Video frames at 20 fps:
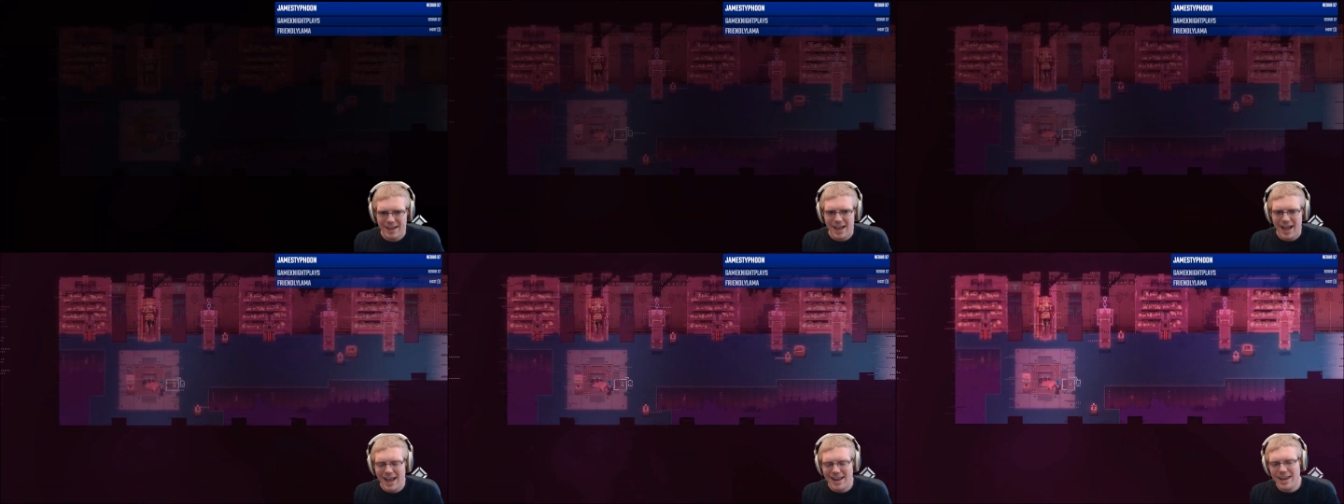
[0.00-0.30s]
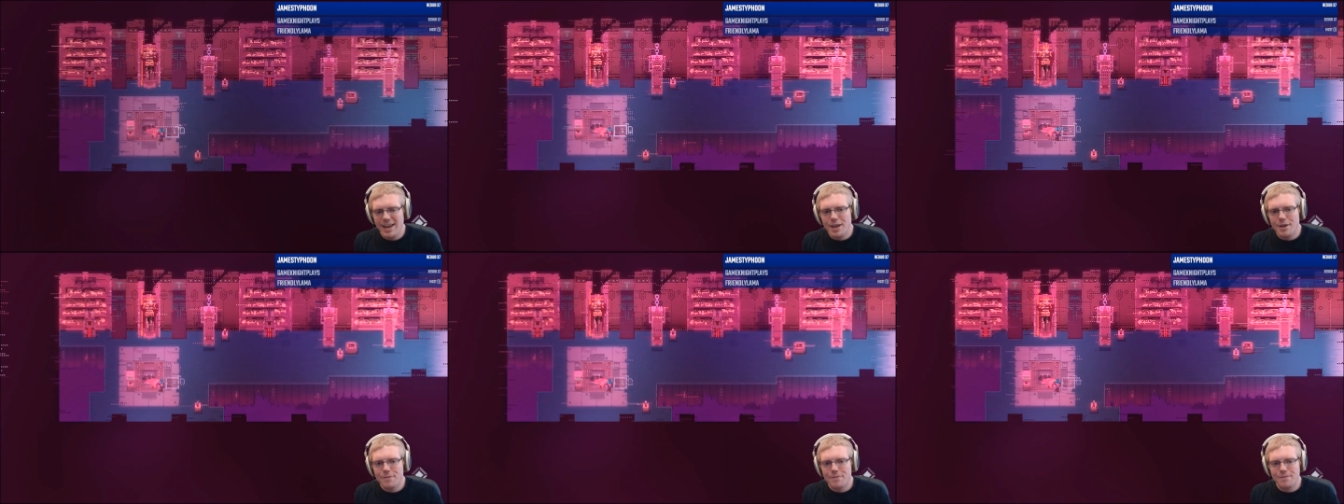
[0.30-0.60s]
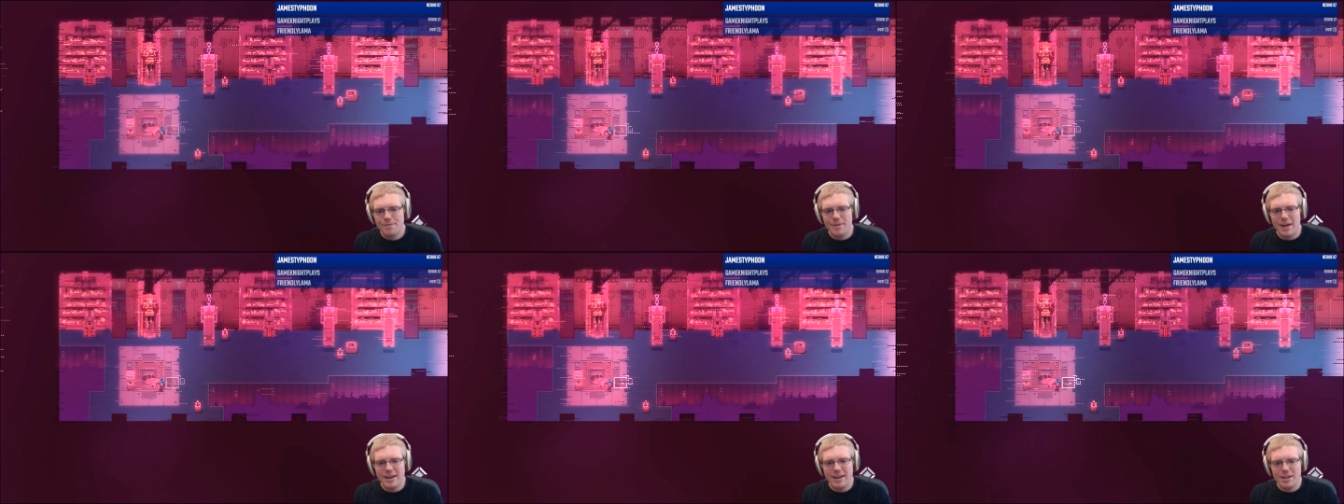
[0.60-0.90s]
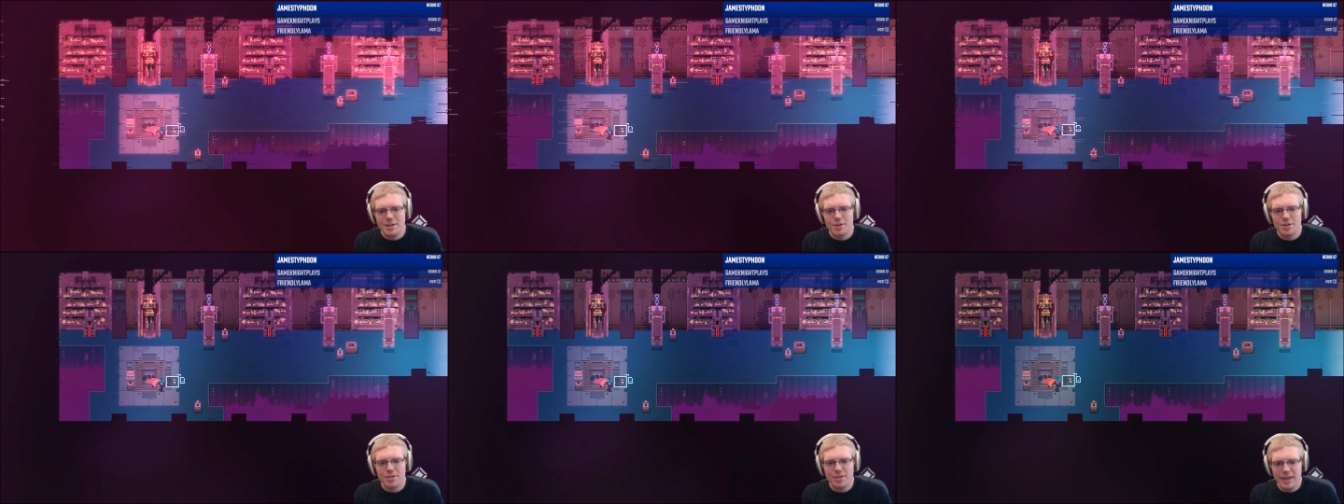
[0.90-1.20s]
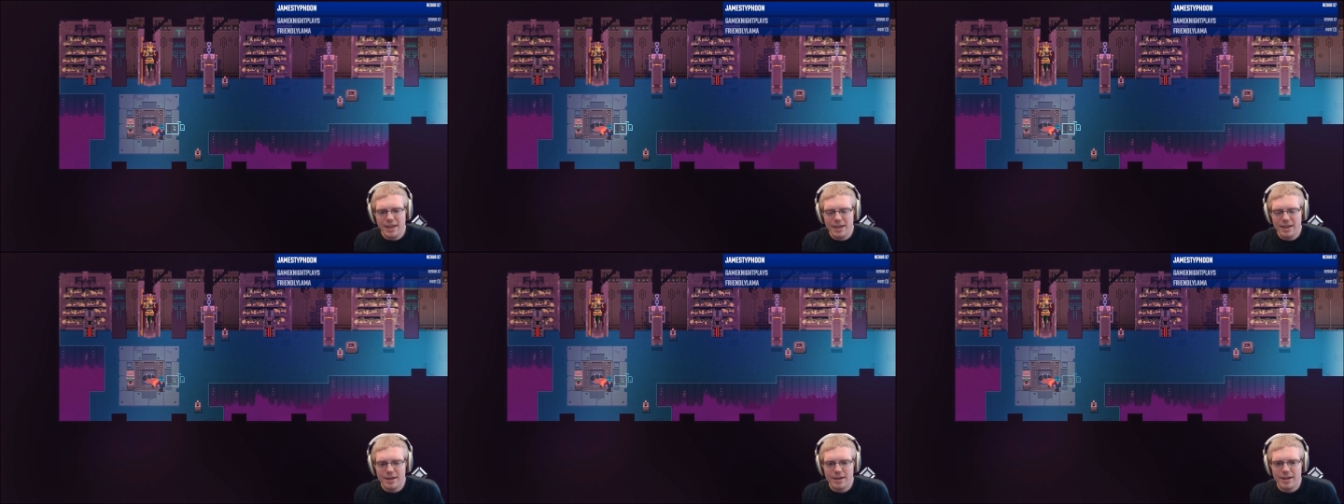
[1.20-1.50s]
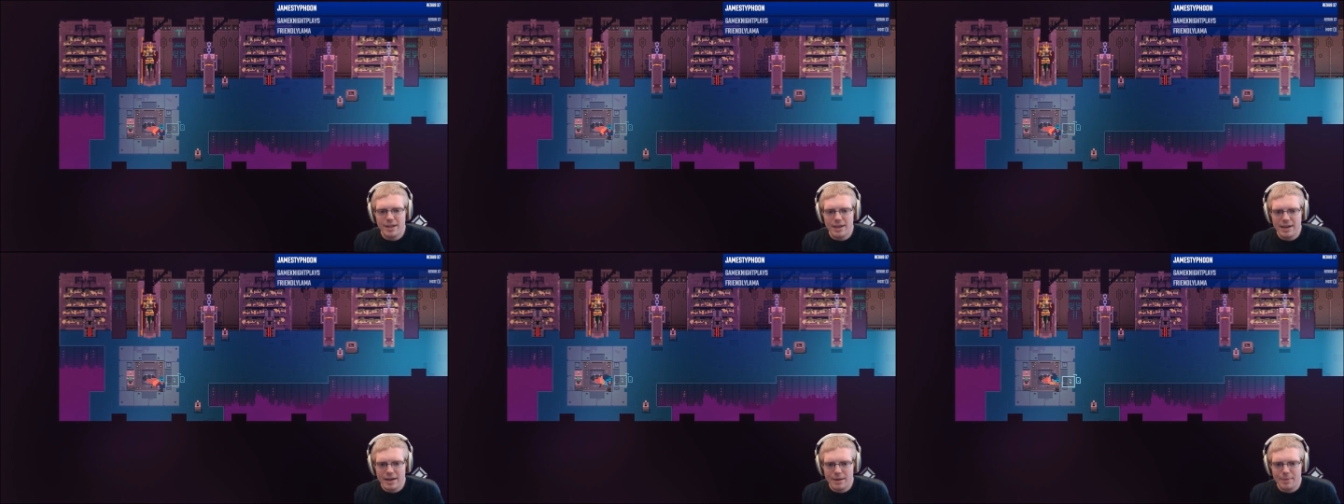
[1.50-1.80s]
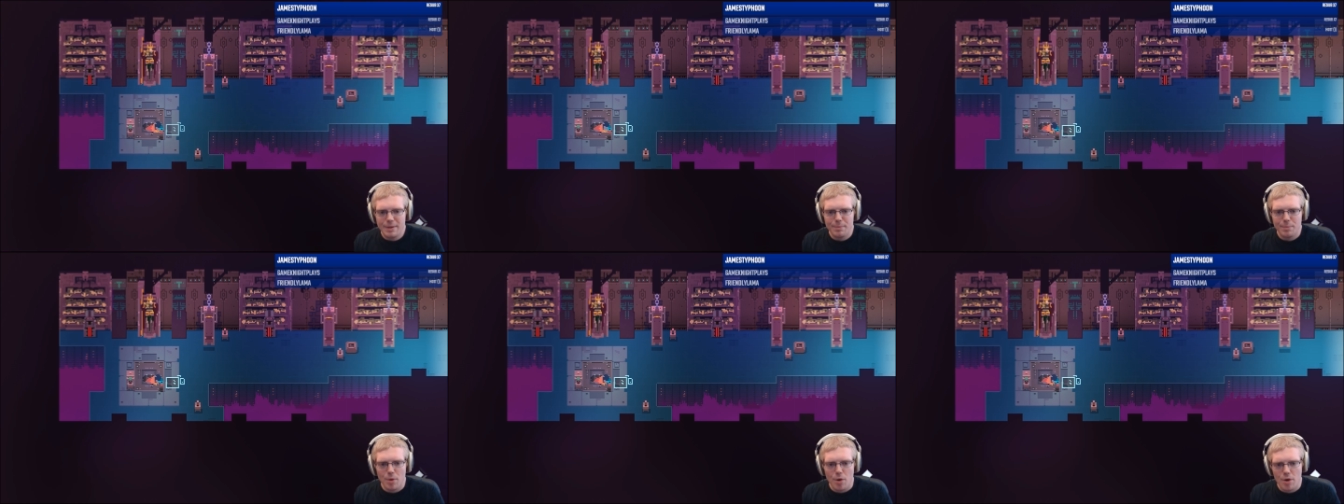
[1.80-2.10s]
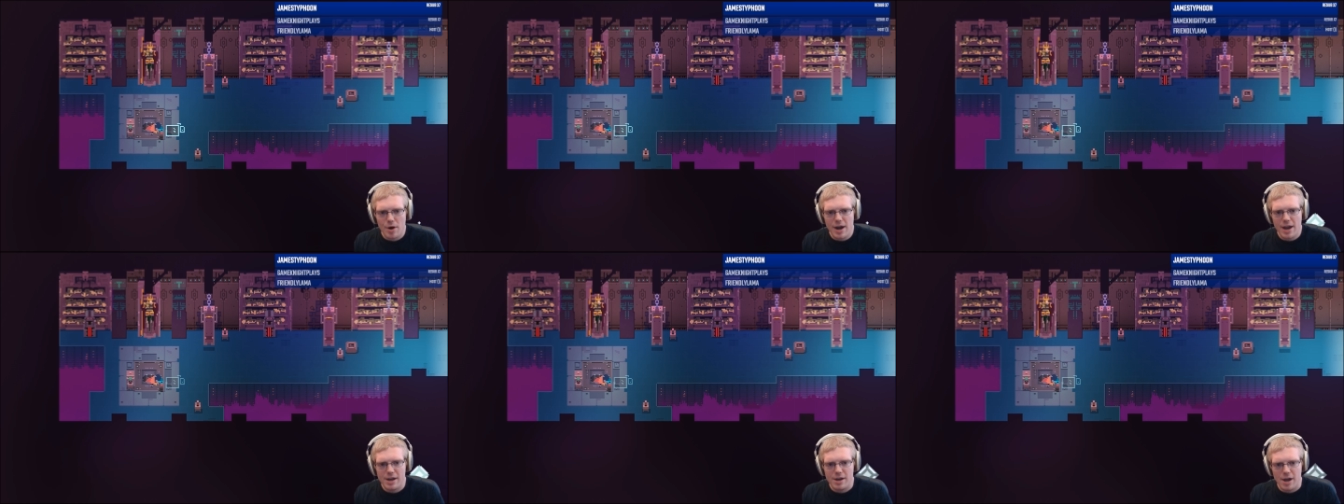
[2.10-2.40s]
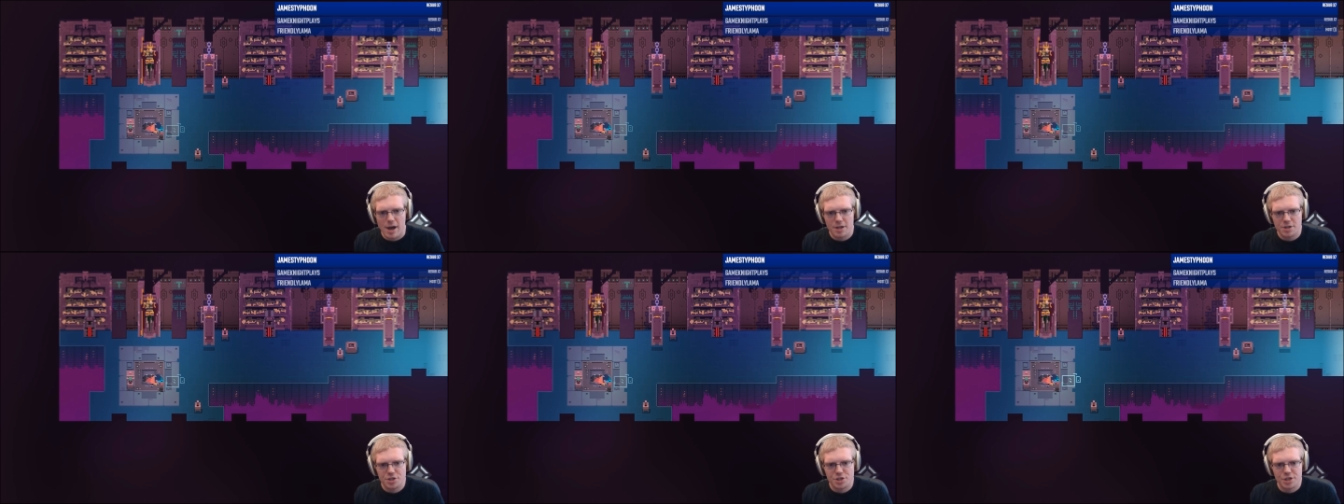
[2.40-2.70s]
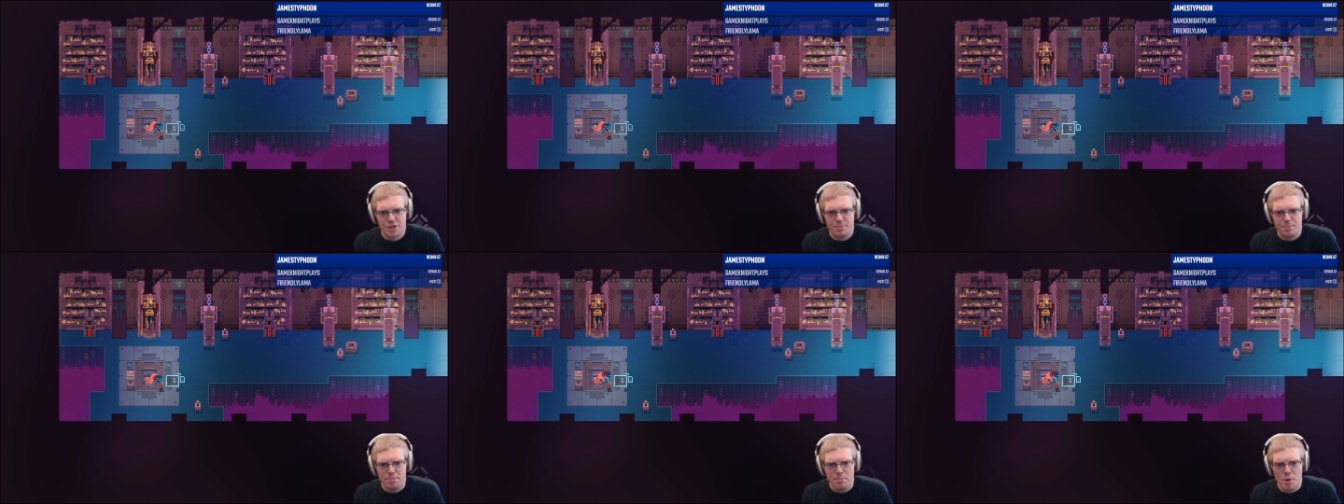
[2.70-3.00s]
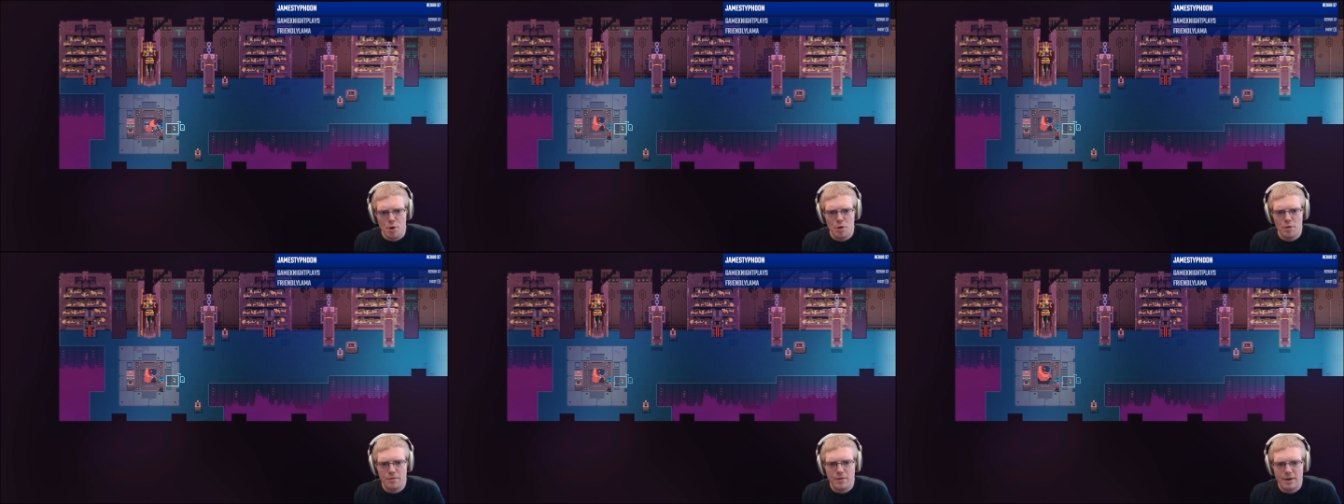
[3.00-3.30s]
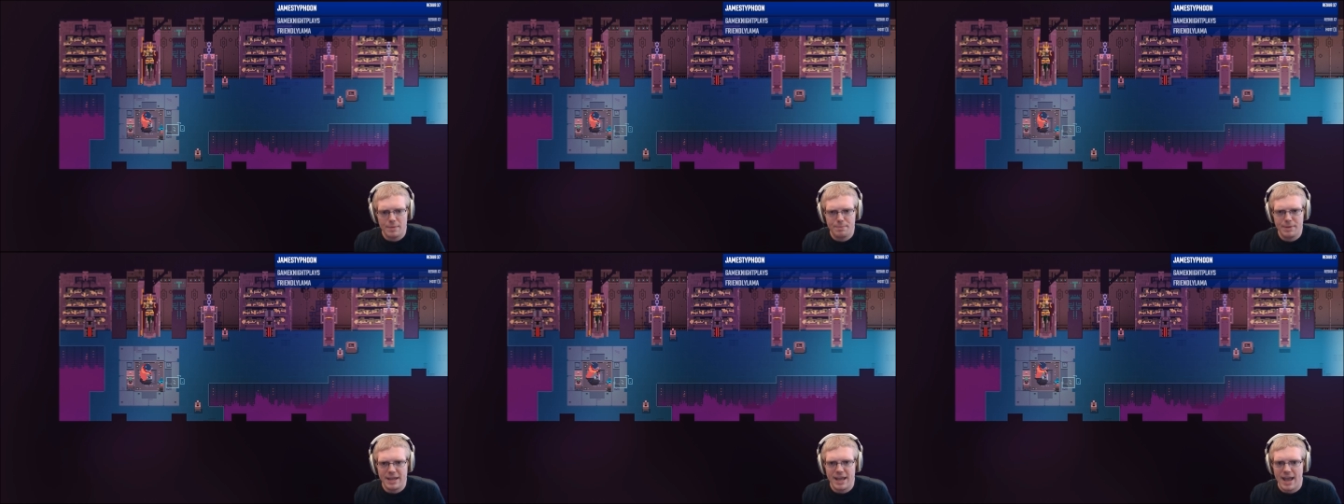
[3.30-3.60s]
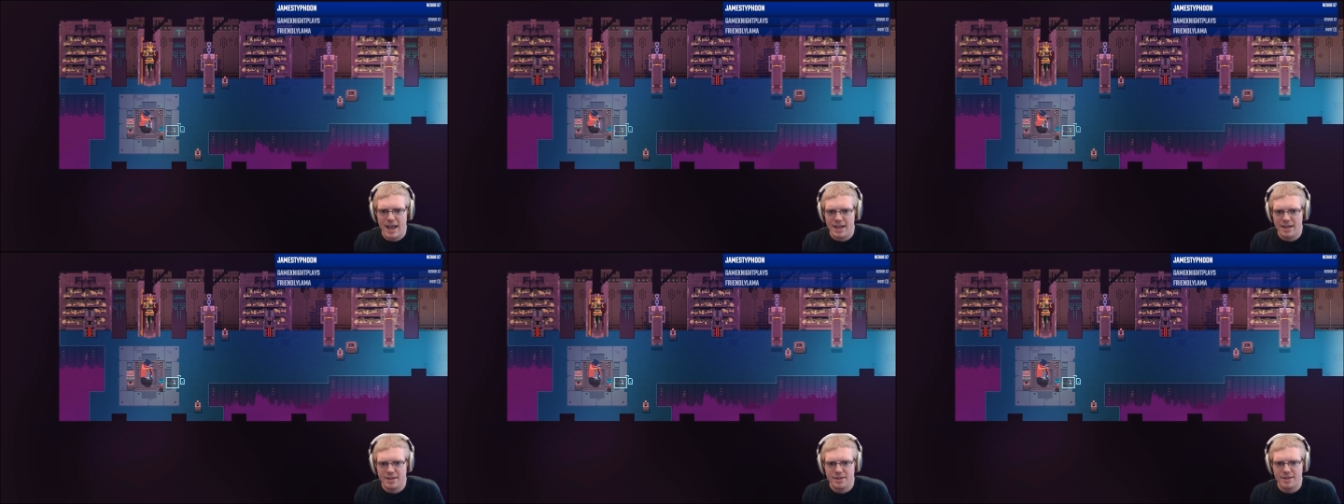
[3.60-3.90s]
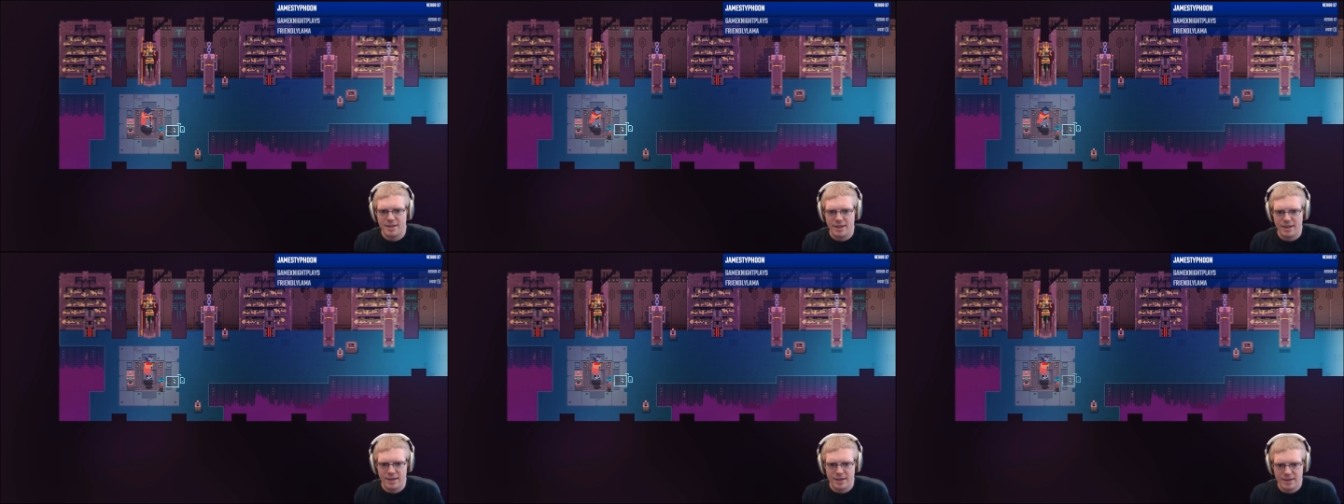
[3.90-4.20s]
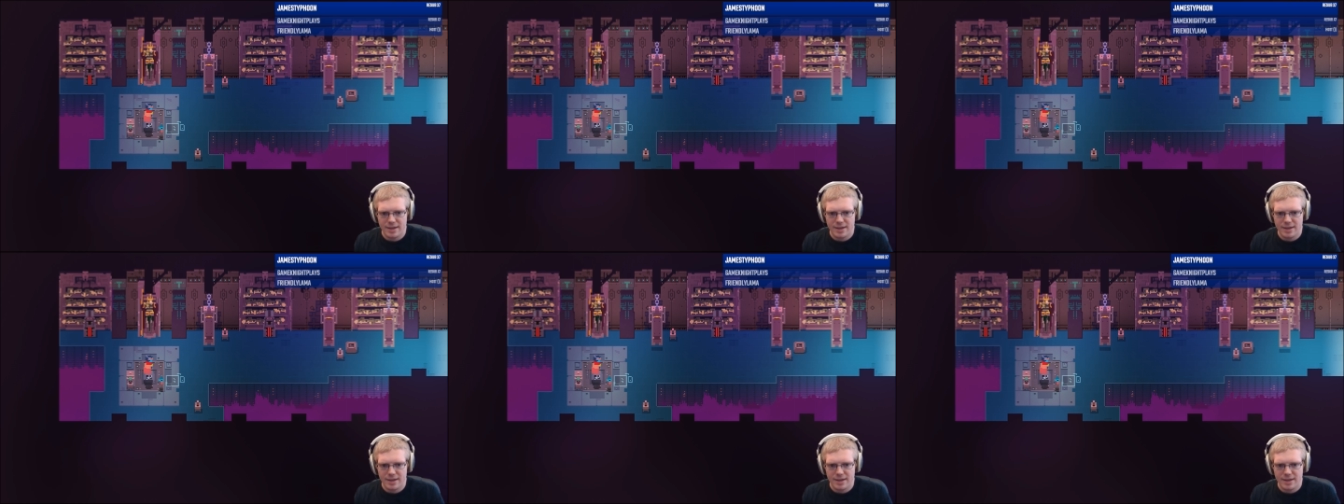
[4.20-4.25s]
I need to think a little bit more and not just move and be hasty.